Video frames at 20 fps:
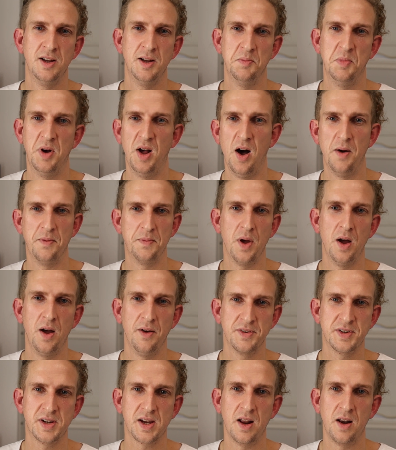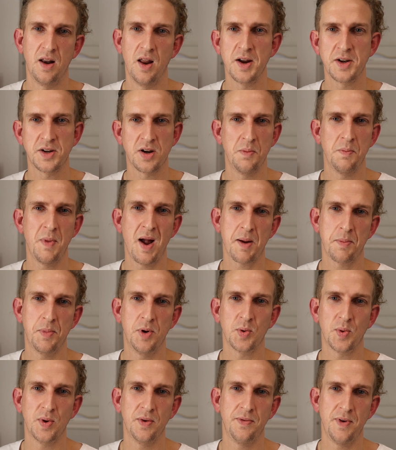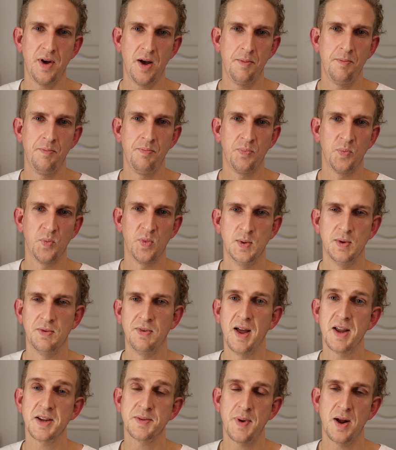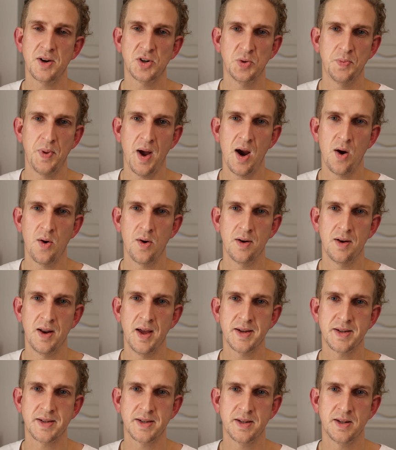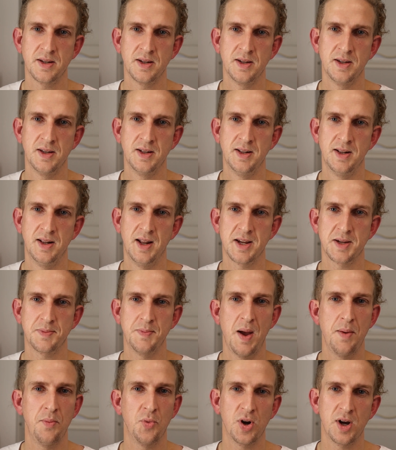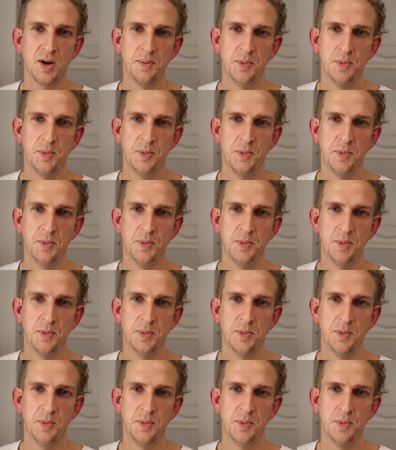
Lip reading: but obviously a lighter MacBook with less battery power and less memory.